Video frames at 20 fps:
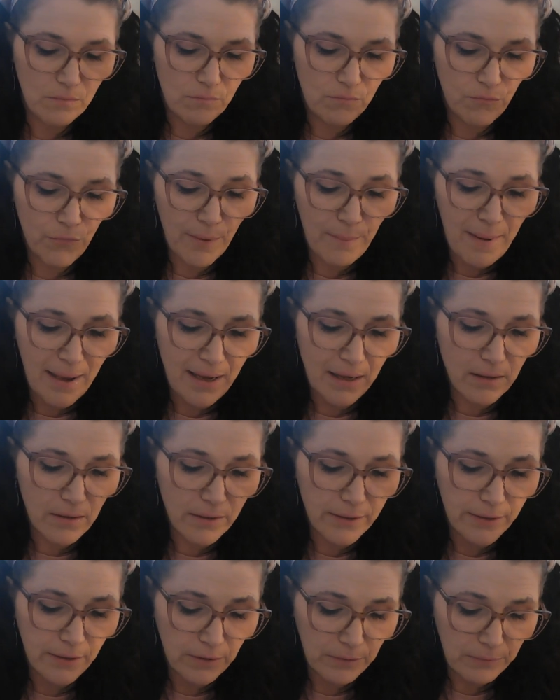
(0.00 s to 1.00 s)
remain
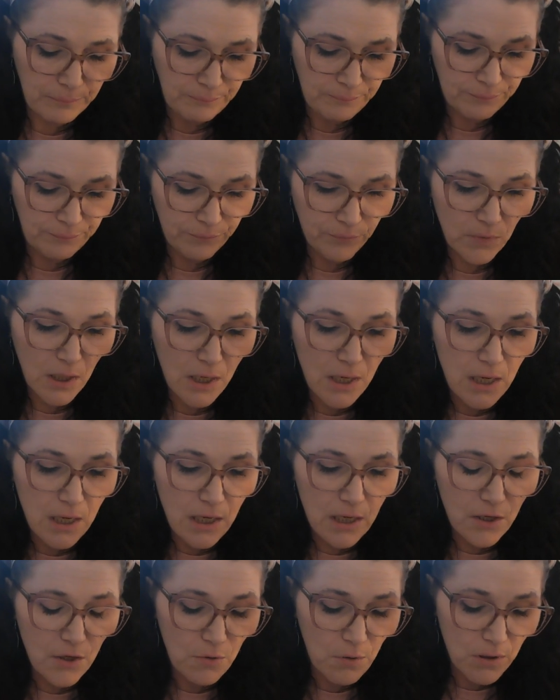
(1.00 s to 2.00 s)
clear.
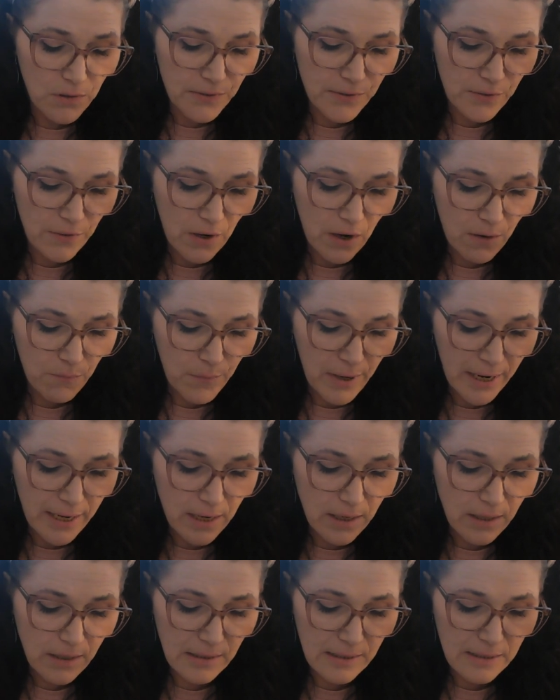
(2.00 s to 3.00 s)
You also got
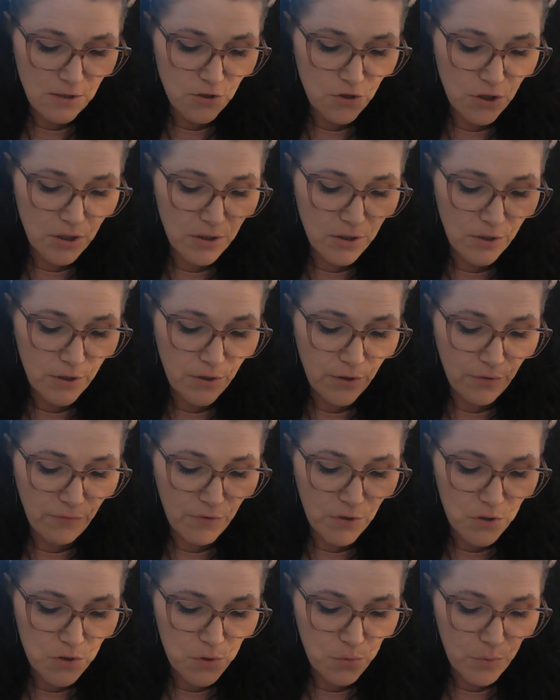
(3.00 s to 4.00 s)
recognition. The
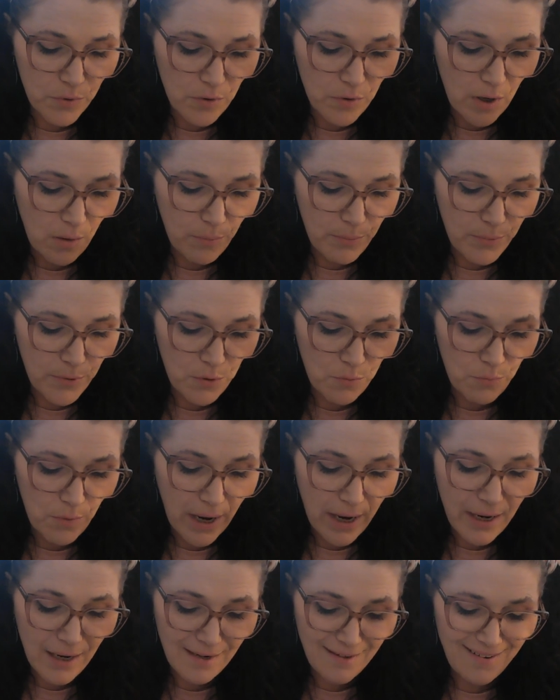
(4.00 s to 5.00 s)
universe will help you
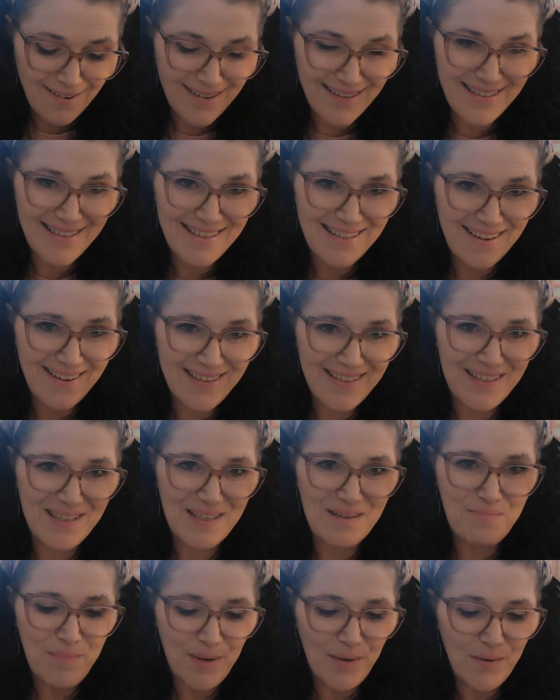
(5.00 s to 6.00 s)
recognize signs
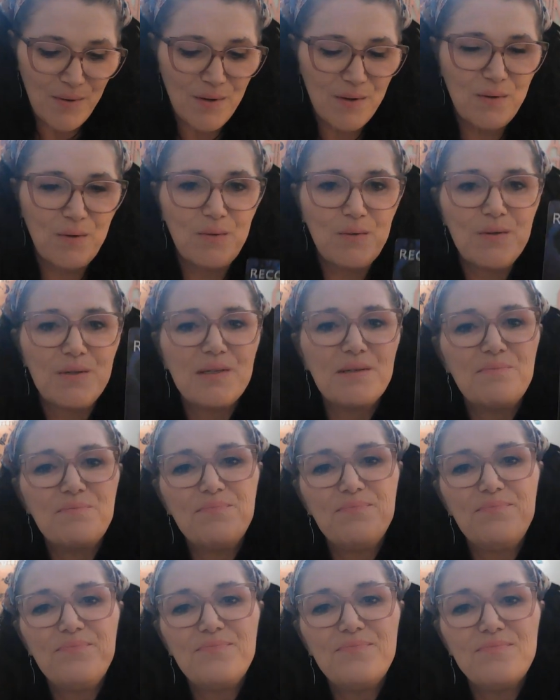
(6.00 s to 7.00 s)
and miracles.
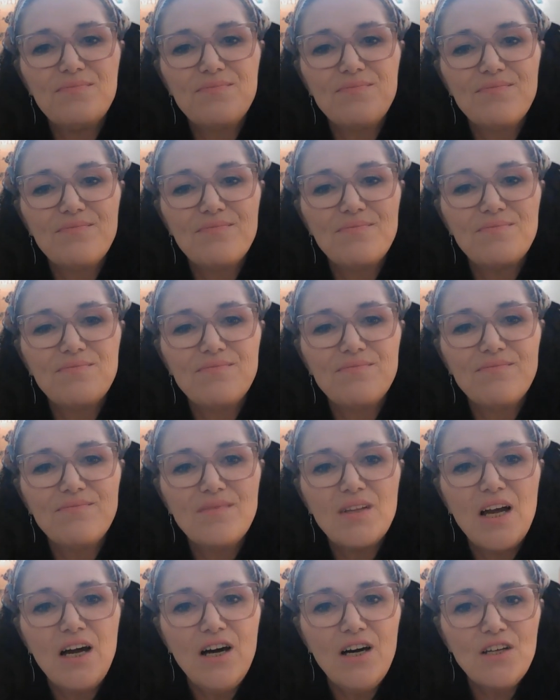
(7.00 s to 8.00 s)

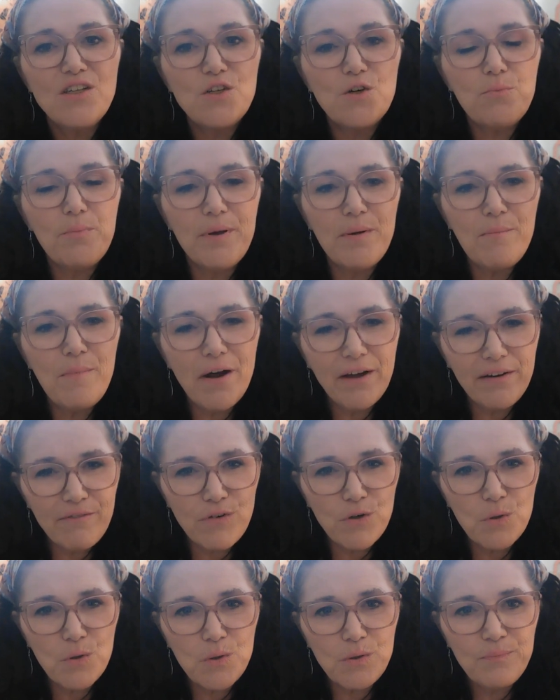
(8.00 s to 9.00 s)
So be
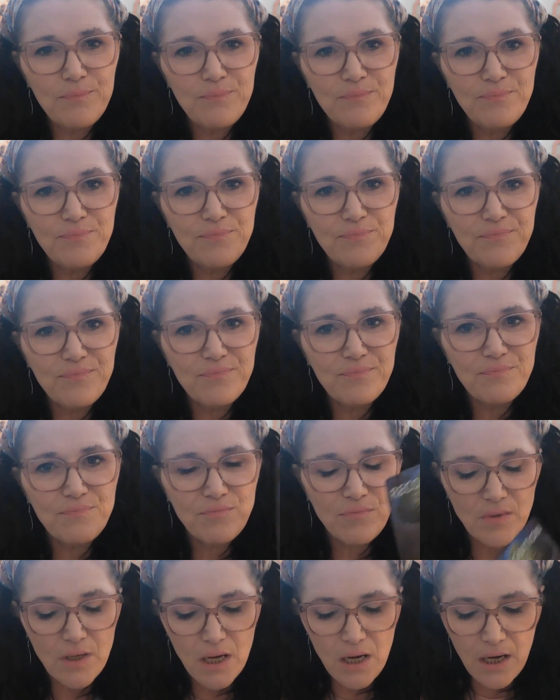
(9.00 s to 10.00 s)
mindful
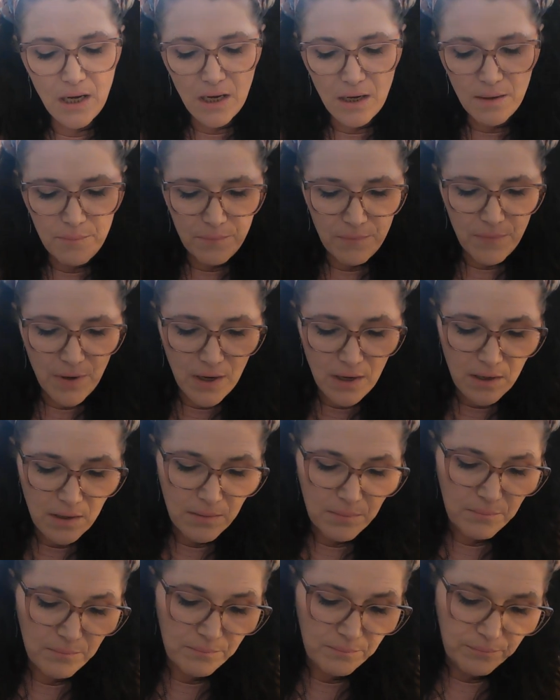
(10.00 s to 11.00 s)

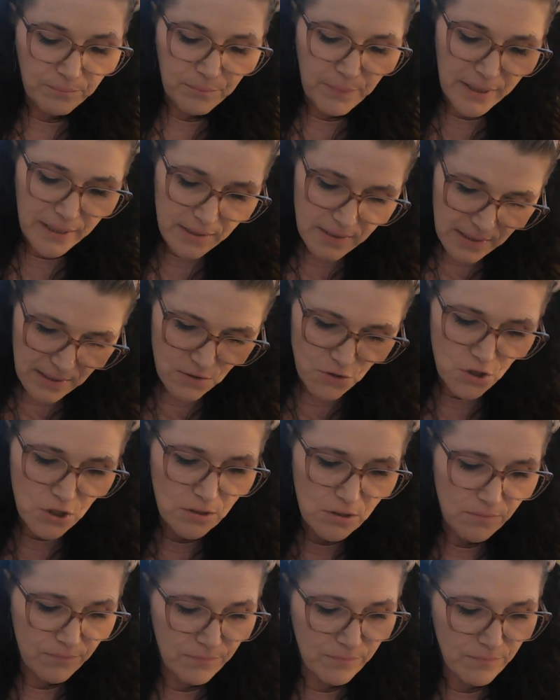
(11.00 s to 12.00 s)
um, pay attention,
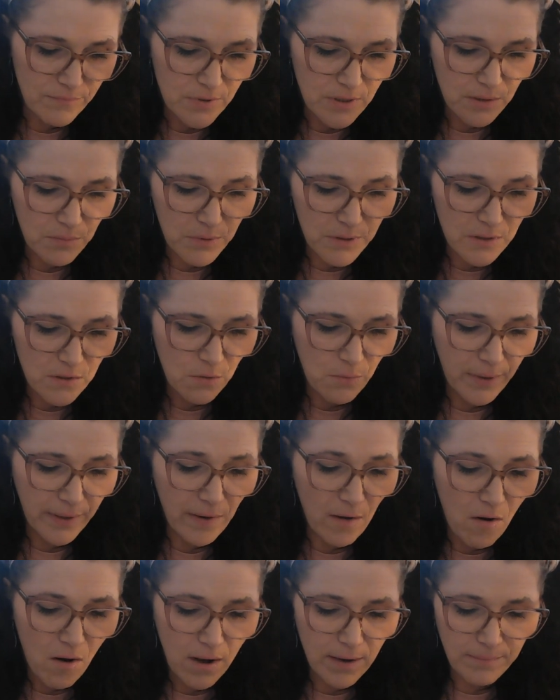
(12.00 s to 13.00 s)
see what's going
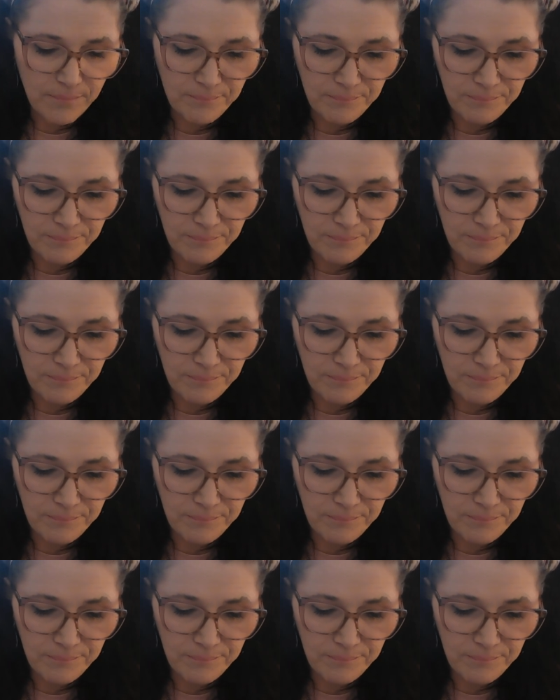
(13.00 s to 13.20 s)
on